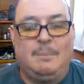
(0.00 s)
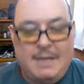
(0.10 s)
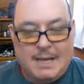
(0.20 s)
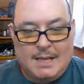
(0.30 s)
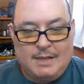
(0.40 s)

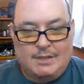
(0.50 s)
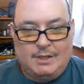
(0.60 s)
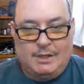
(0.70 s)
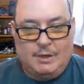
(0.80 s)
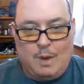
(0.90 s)

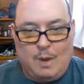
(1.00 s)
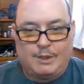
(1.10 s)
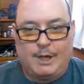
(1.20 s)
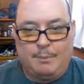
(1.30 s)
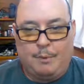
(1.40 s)
Because you want
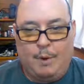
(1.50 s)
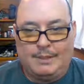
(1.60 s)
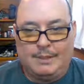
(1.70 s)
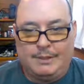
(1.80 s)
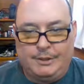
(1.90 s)

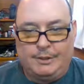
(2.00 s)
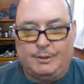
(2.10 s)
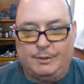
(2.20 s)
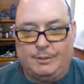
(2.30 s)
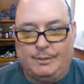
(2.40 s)
SharePoint to
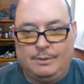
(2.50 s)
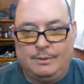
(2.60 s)
do